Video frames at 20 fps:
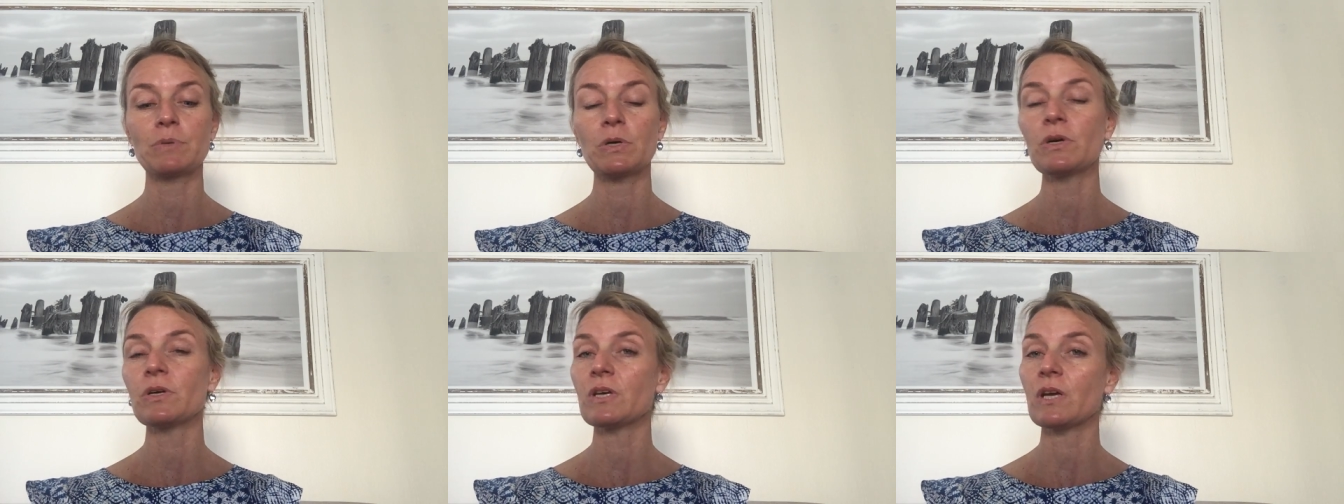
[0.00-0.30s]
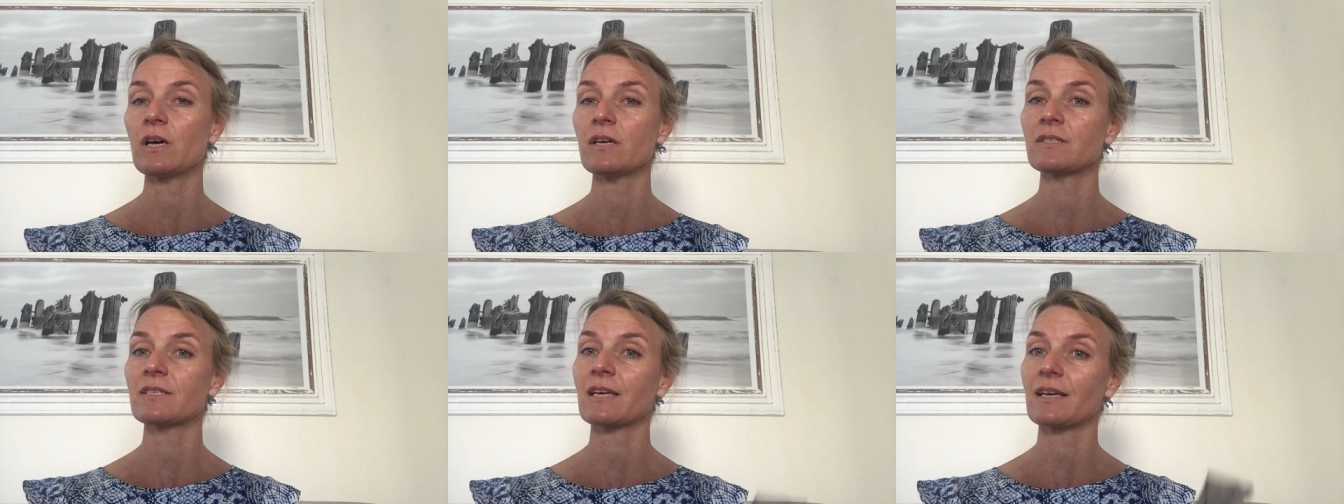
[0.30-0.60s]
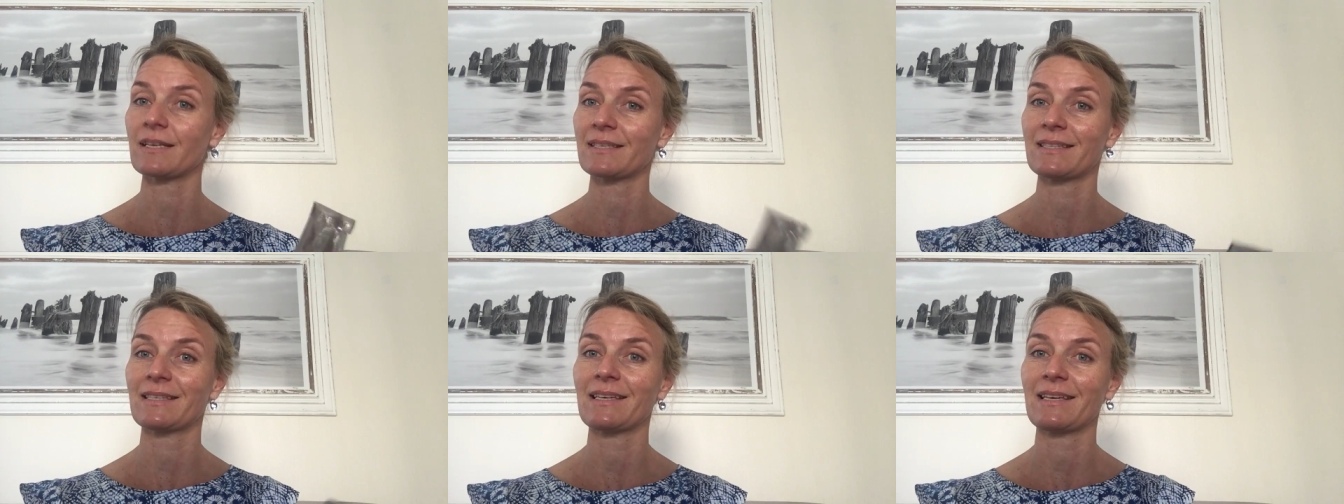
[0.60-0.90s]
Bernard
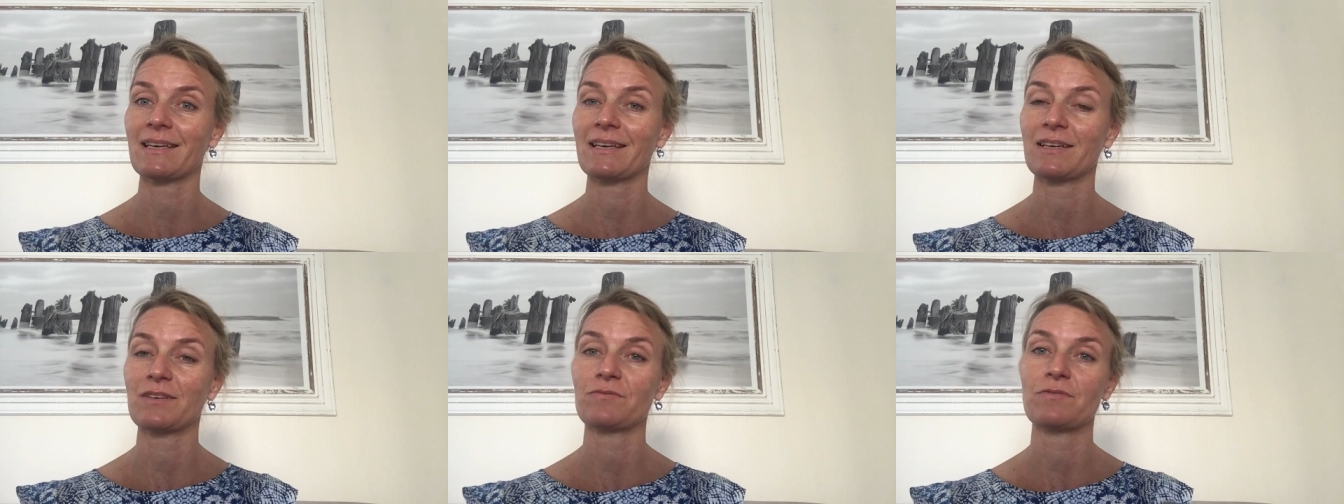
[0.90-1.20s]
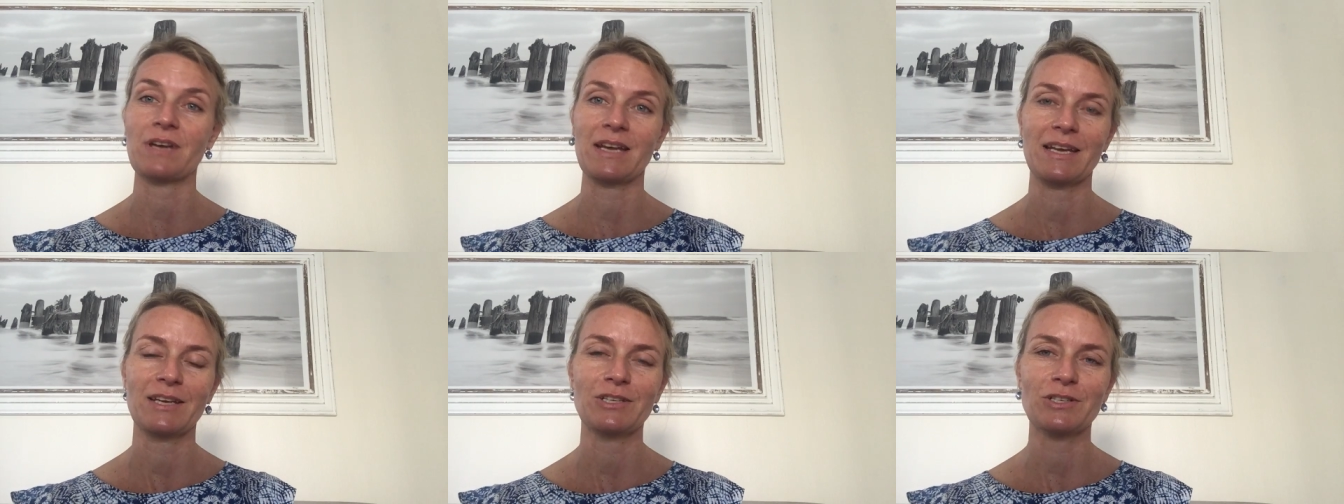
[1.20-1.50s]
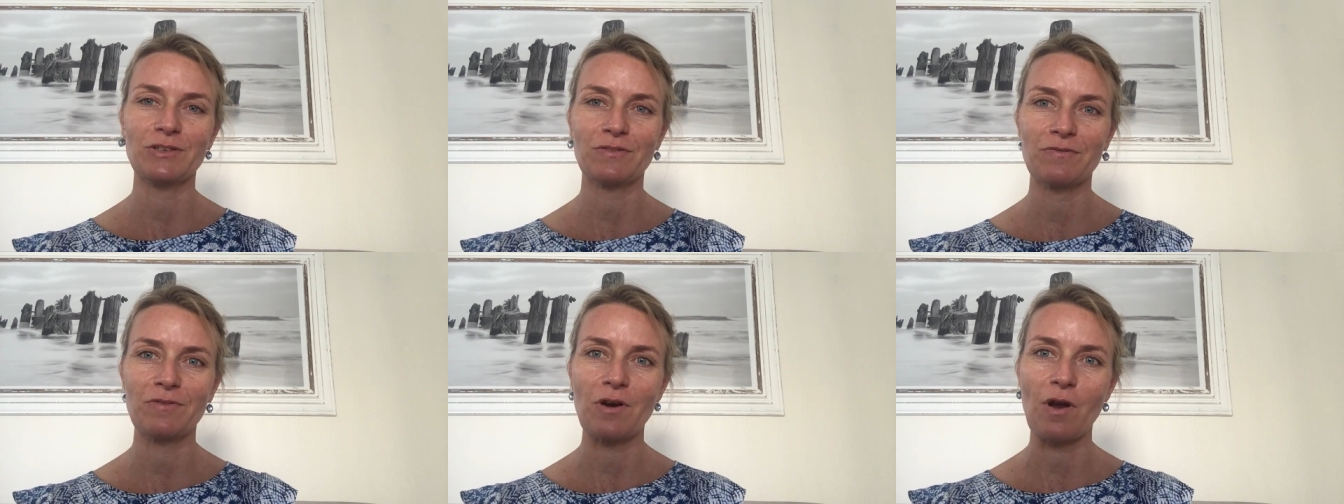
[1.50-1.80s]
Cassiere
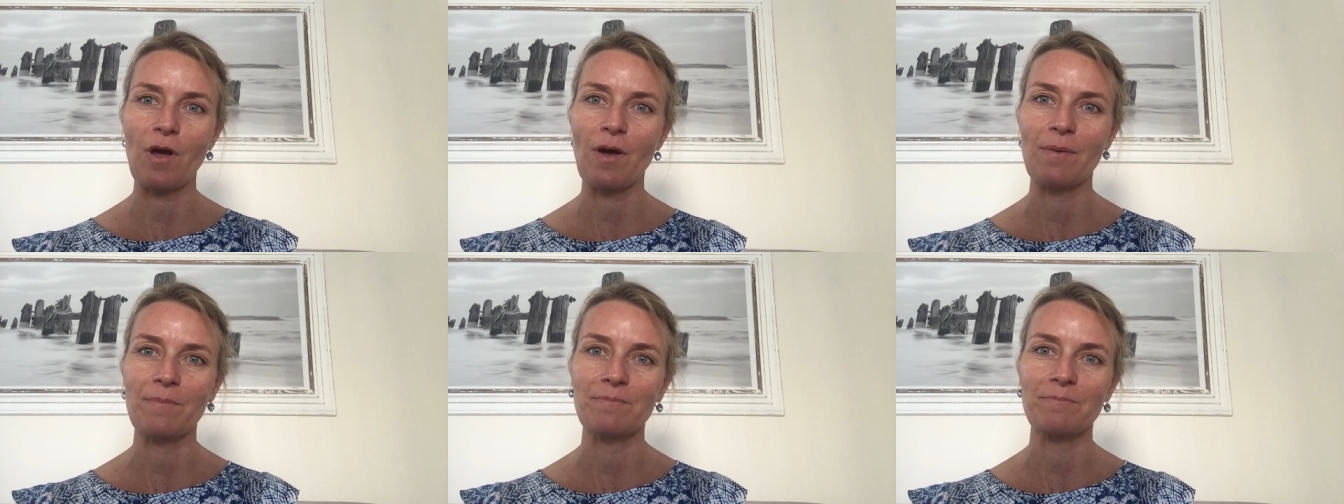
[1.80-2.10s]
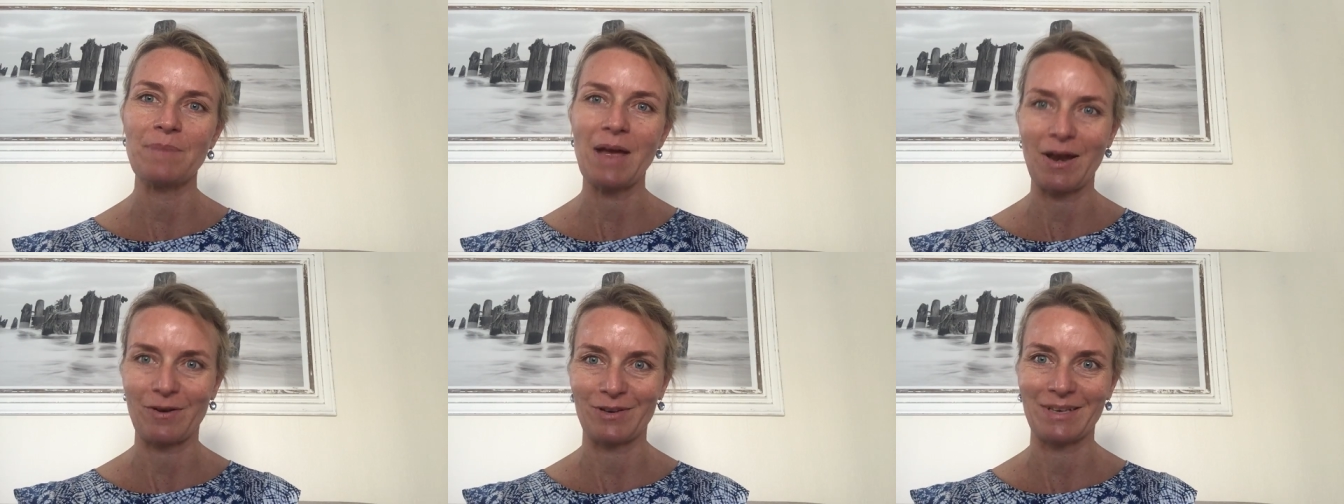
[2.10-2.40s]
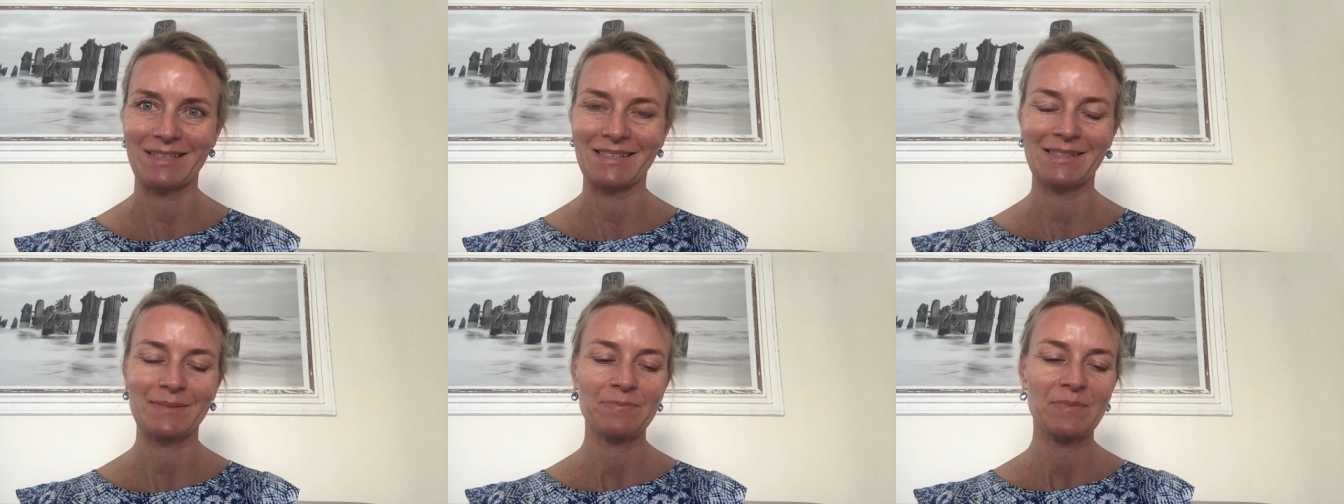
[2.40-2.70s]
range from
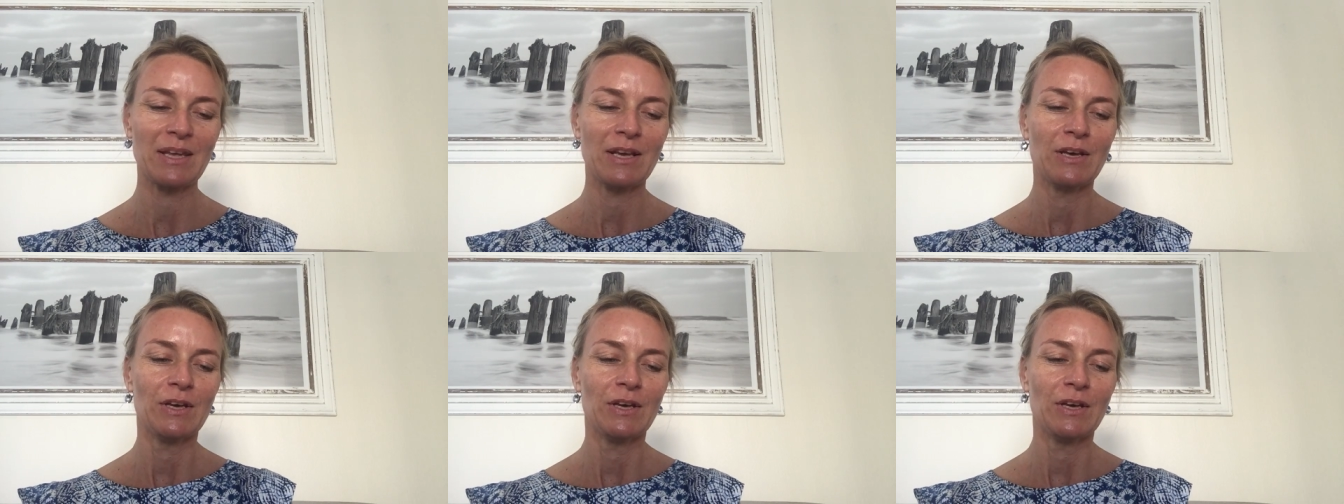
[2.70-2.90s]
Paris.